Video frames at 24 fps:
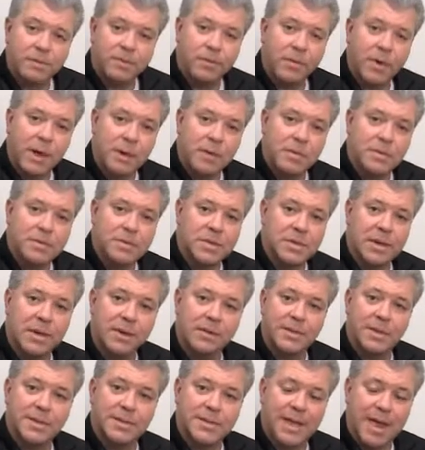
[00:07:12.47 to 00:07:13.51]
frequency or
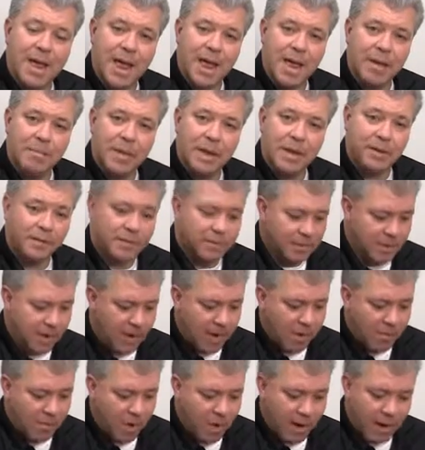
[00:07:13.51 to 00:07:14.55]
the timing that
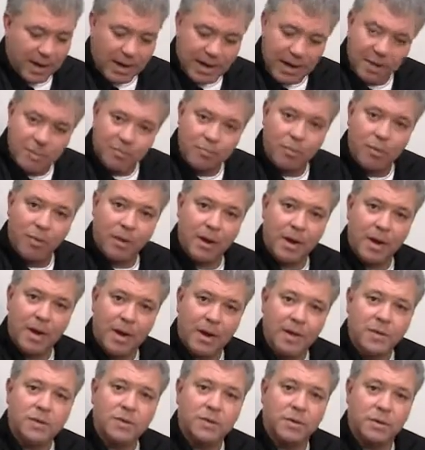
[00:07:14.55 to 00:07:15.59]
I want to input
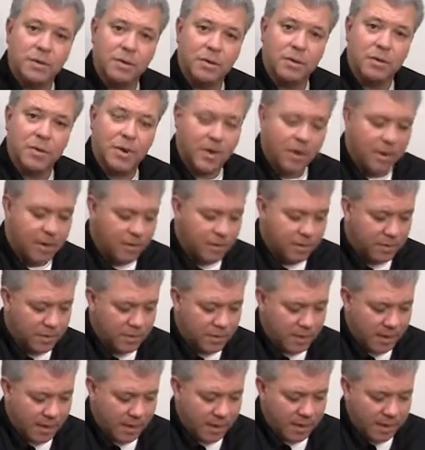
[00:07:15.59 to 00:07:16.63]
into
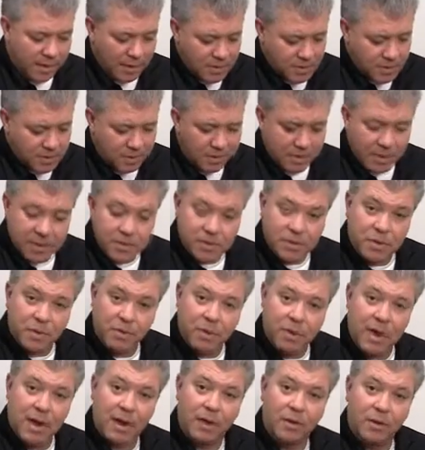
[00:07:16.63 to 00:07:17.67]
the instrument so
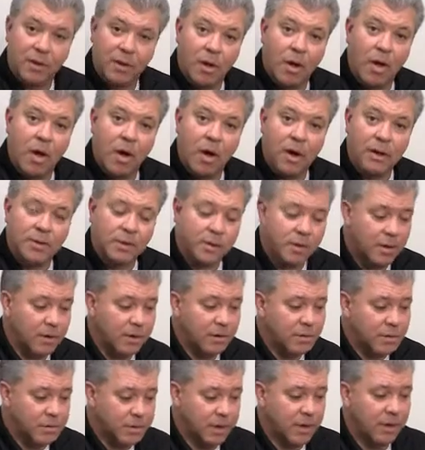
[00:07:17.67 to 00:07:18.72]
that it
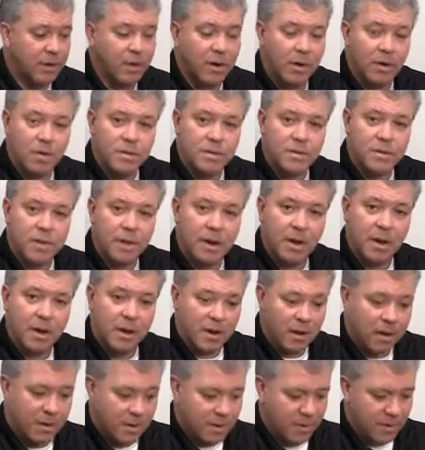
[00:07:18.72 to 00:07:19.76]
zeros
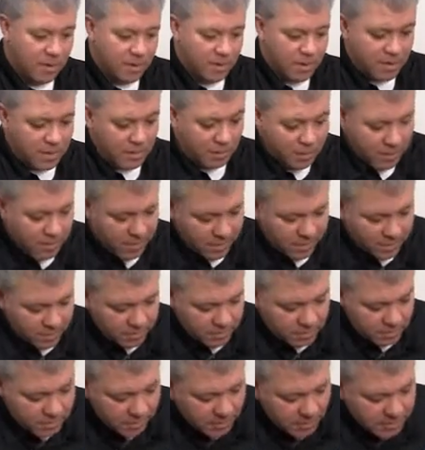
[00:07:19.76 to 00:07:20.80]

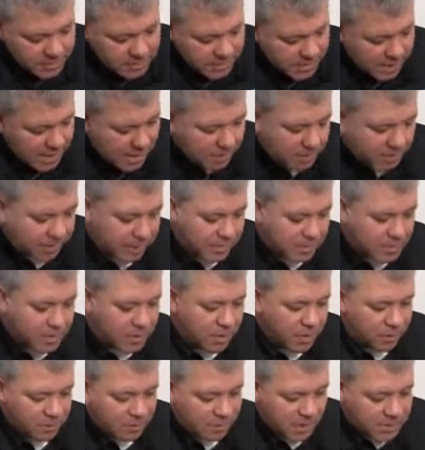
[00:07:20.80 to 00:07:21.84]
during sampling.
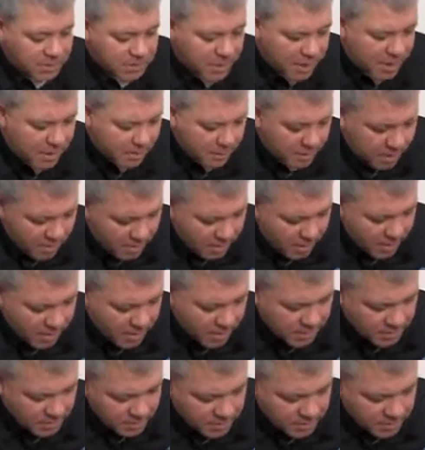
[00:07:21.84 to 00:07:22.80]
So let's say we want